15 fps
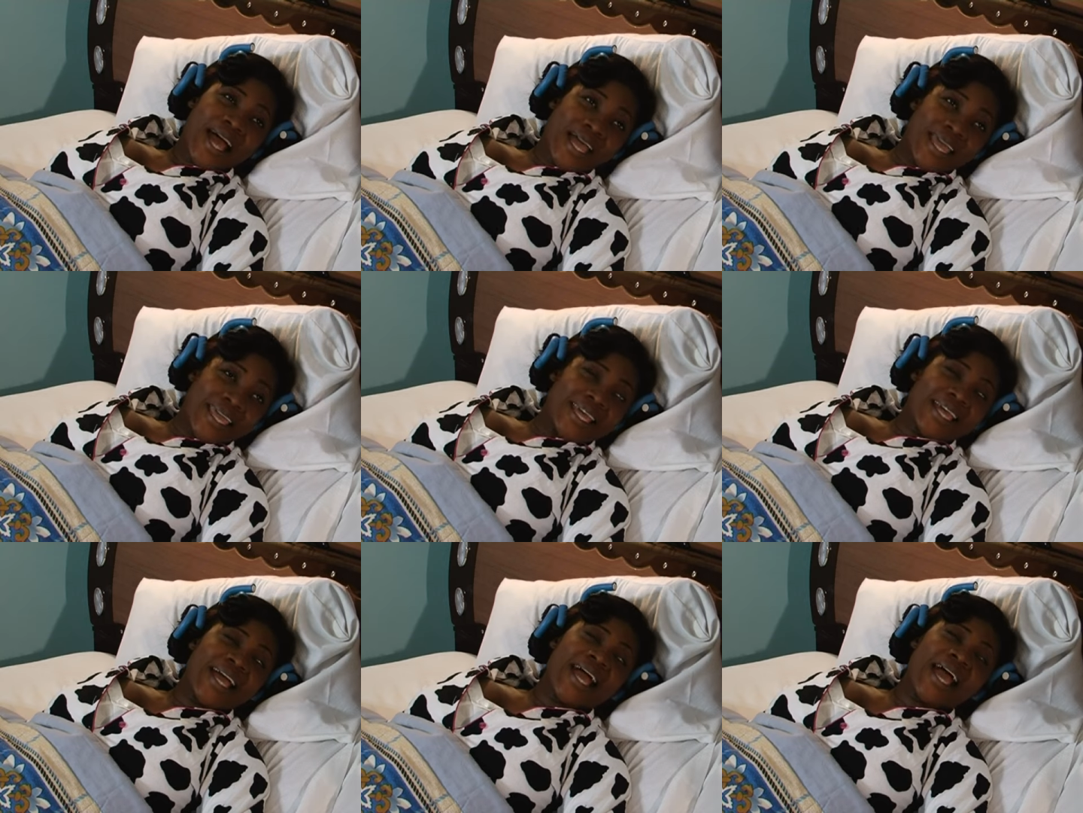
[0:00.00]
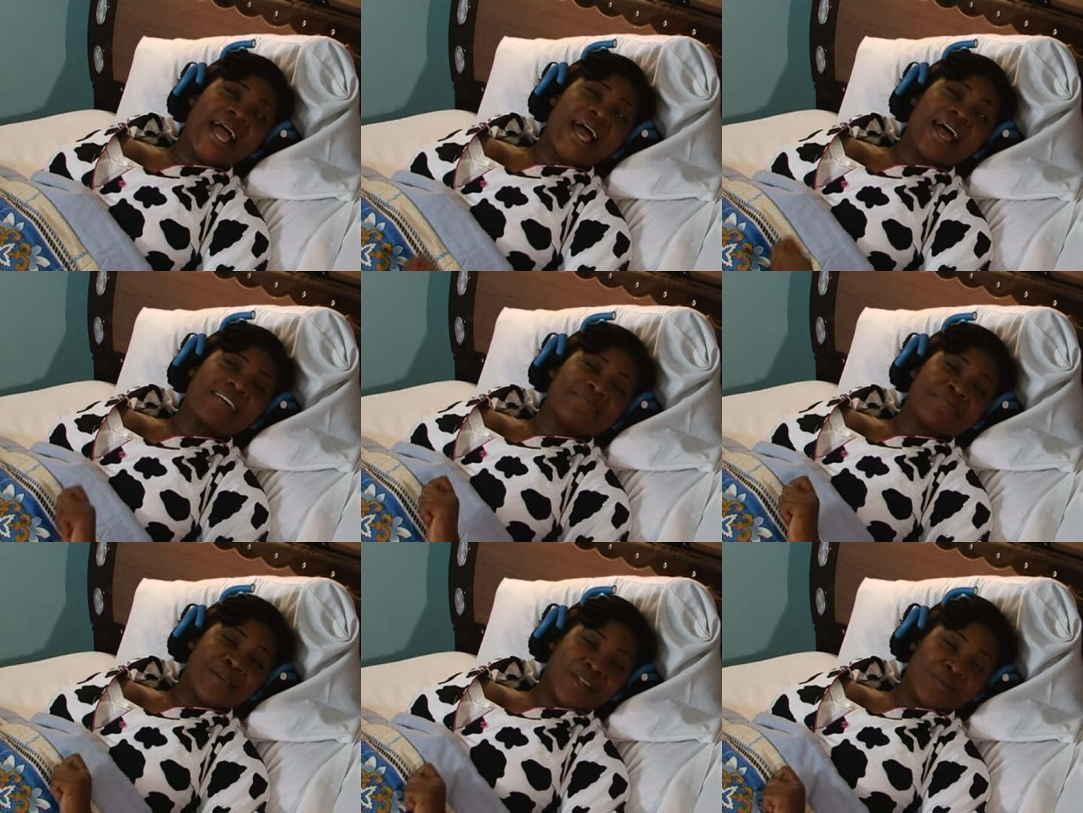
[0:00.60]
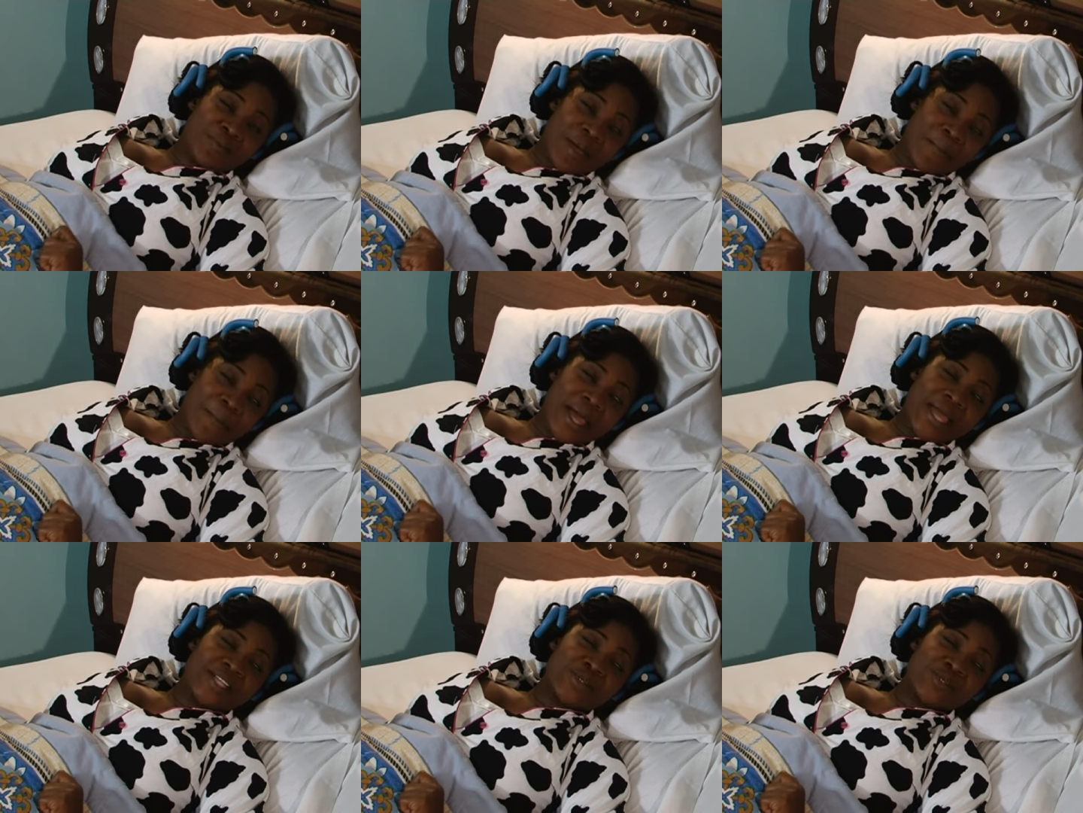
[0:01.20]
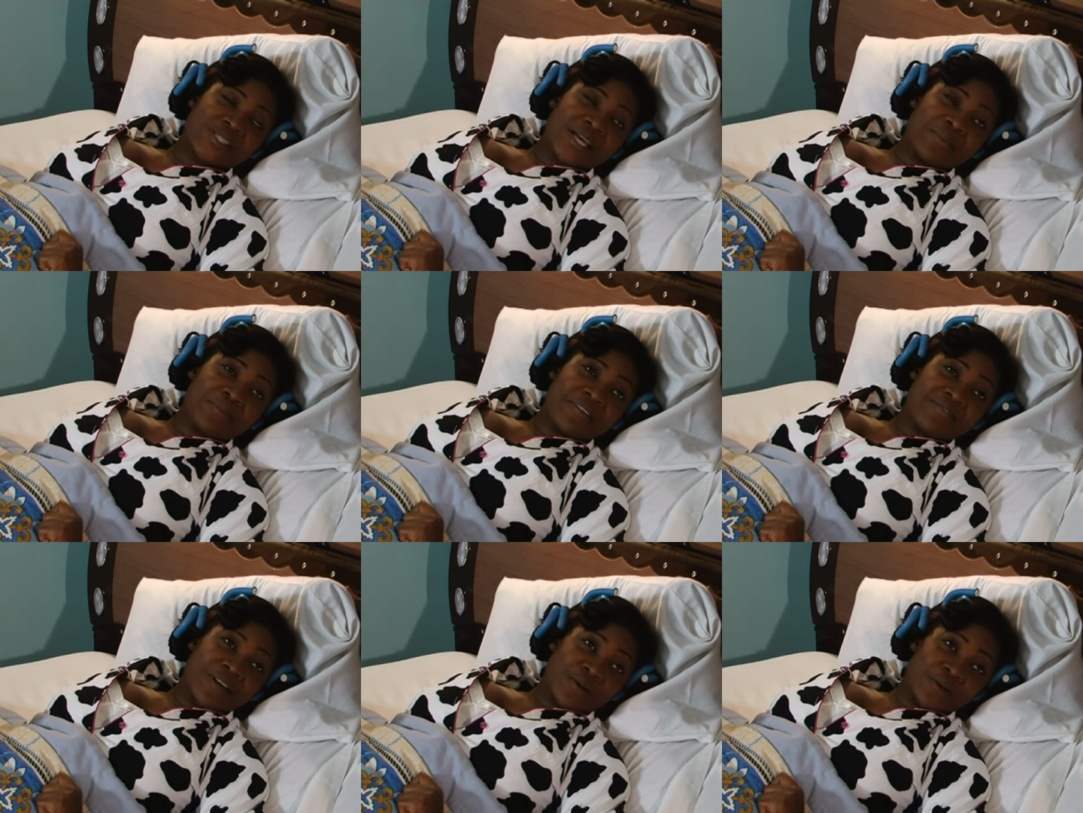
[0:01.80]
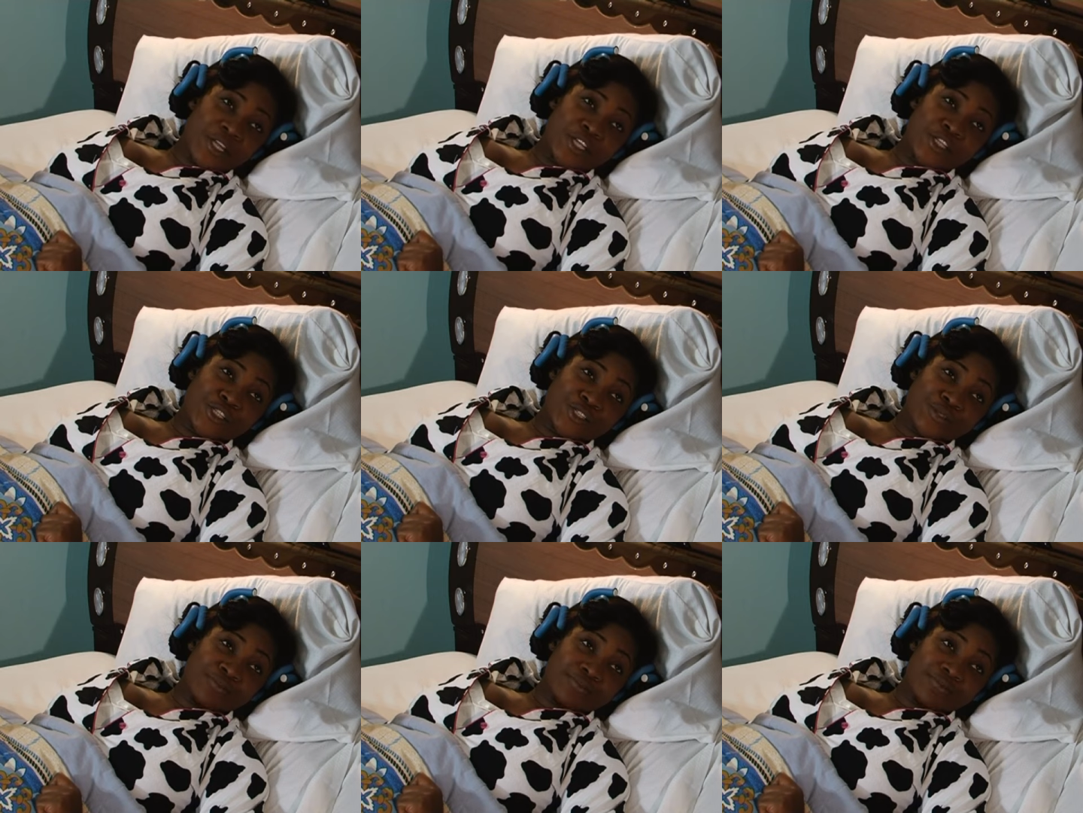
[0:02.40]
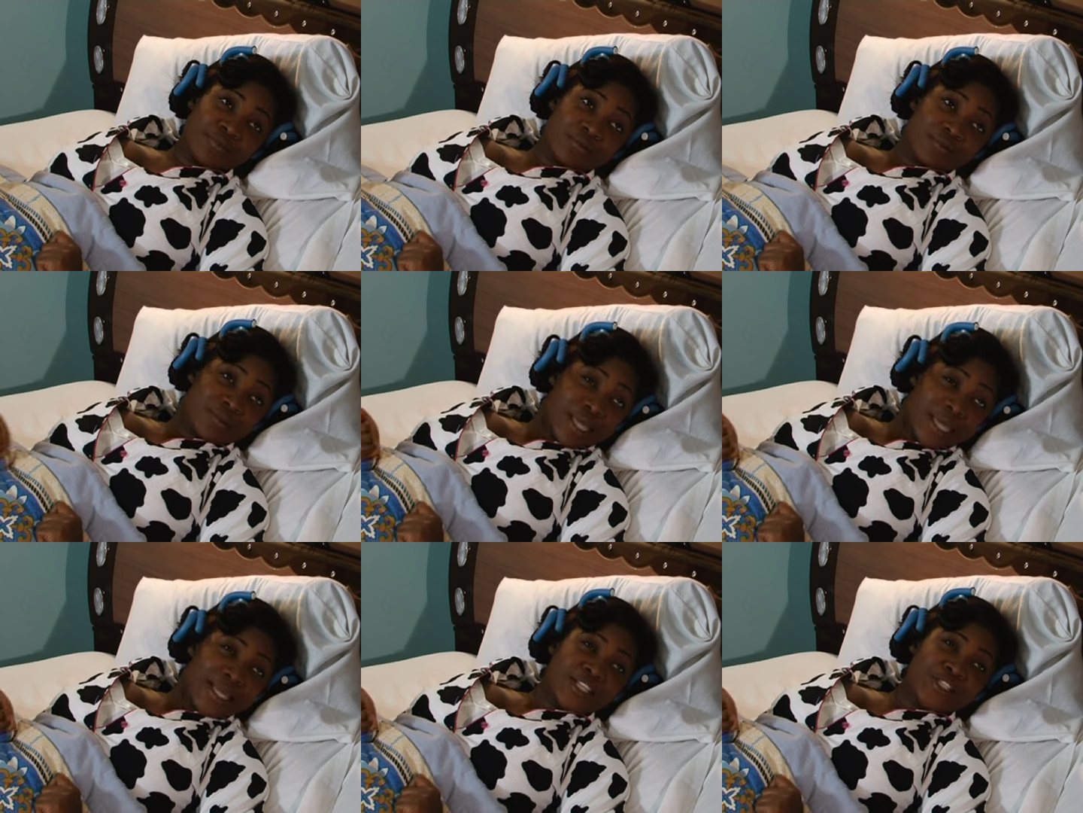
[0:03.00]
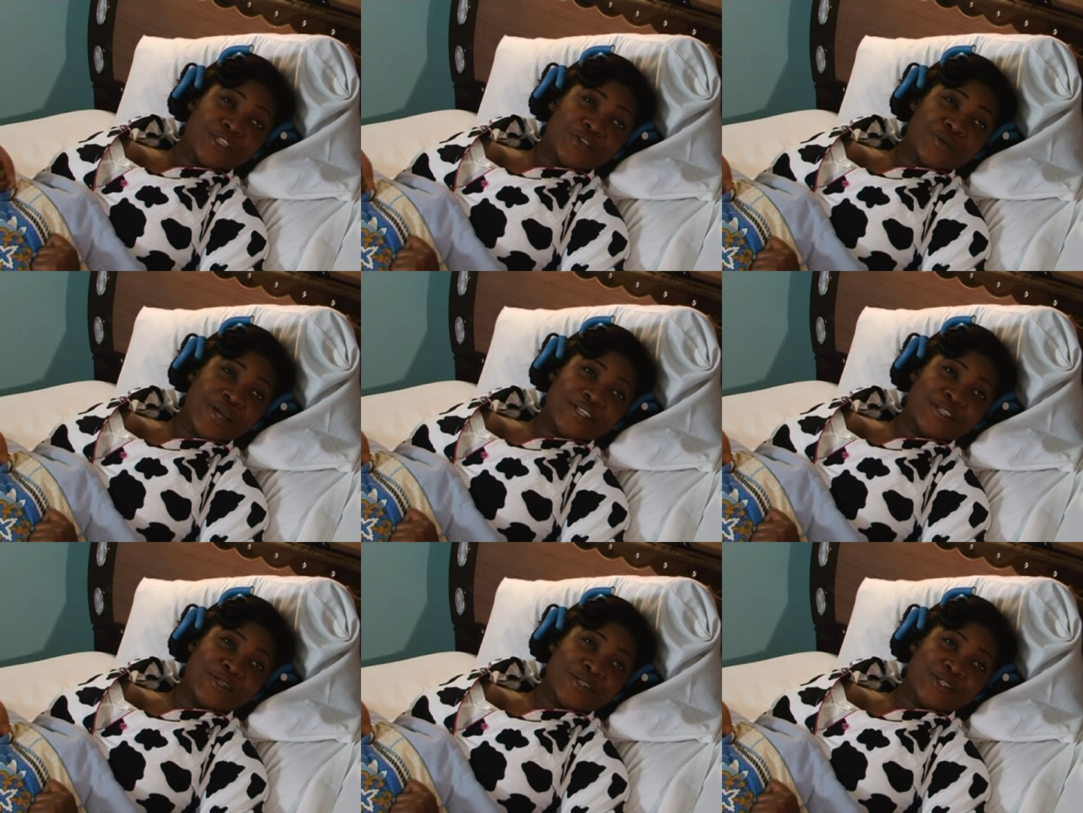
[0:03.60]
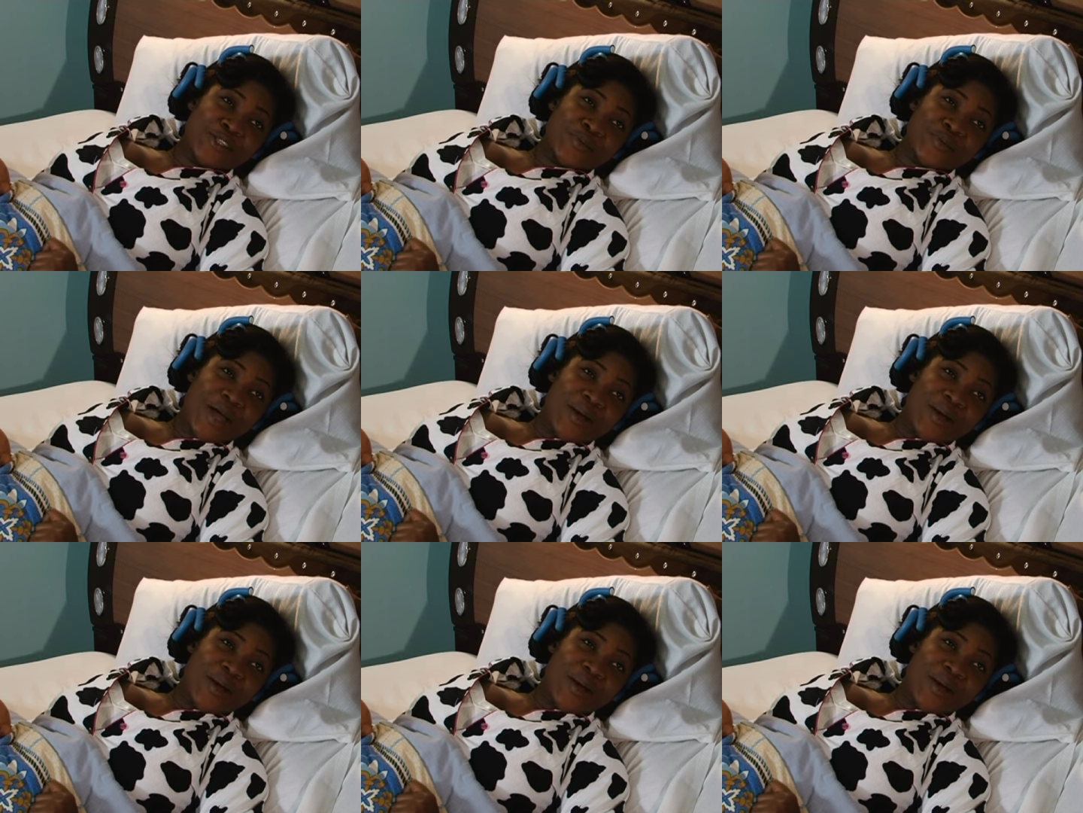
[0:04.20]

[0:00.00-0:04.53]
I have made up my mind to start my foundation. The NGO I told you